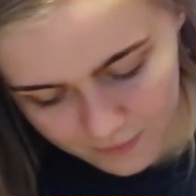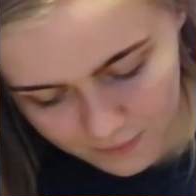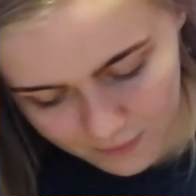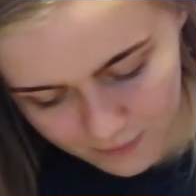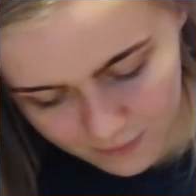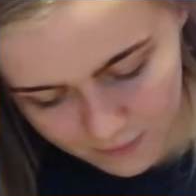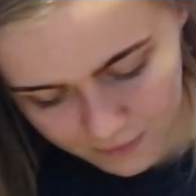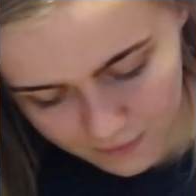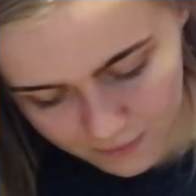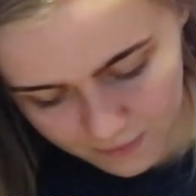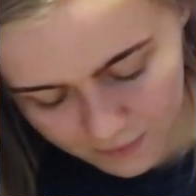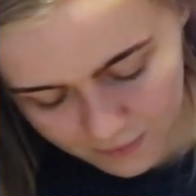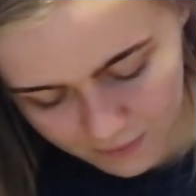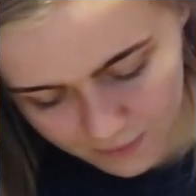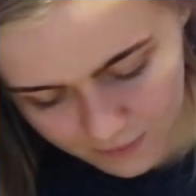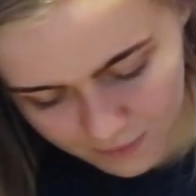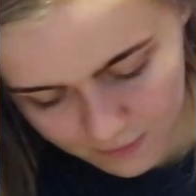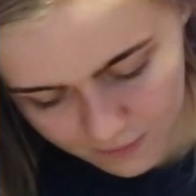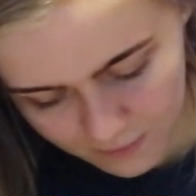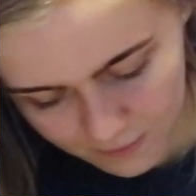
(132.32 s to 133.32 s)

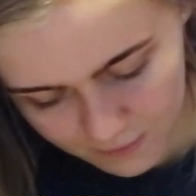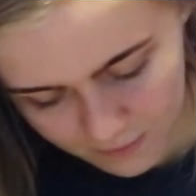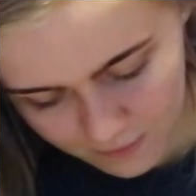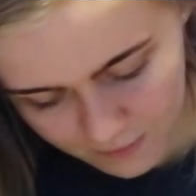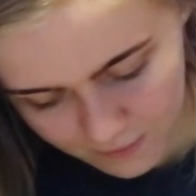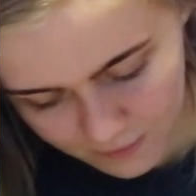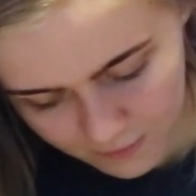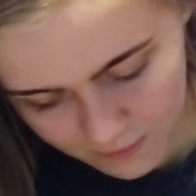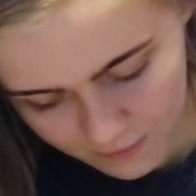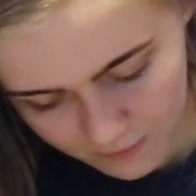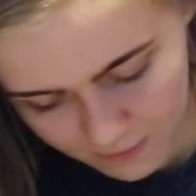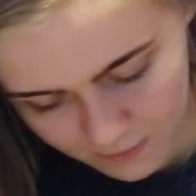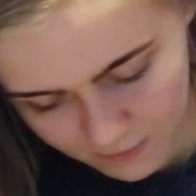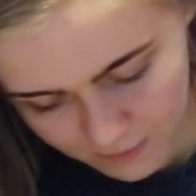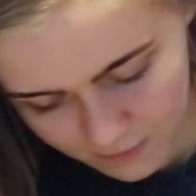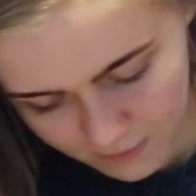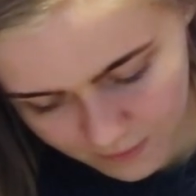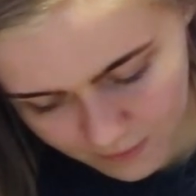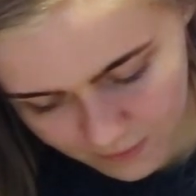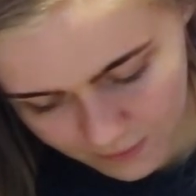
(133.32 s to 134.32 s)

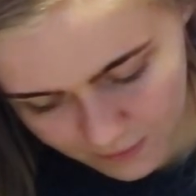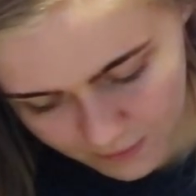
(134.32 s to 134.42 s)
No words are spoken by the person on screen.